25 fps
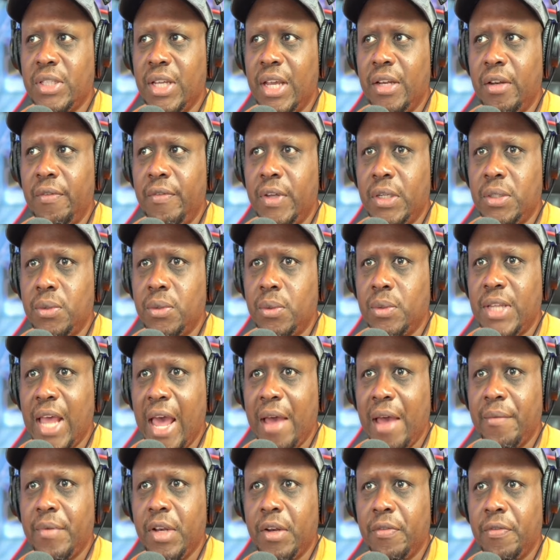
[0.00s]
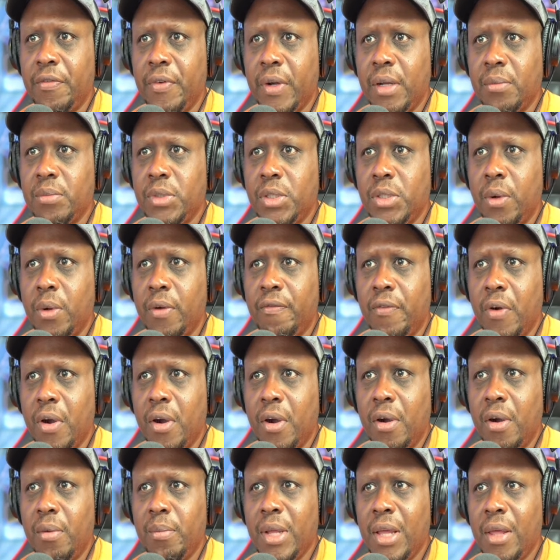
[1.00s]
individuals having the freedom to
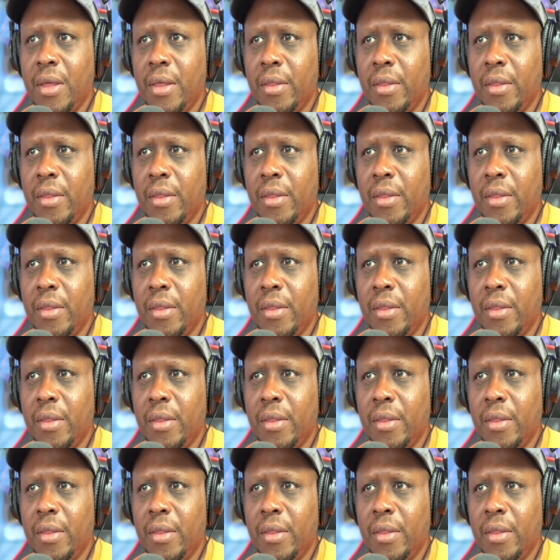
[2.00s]
affirm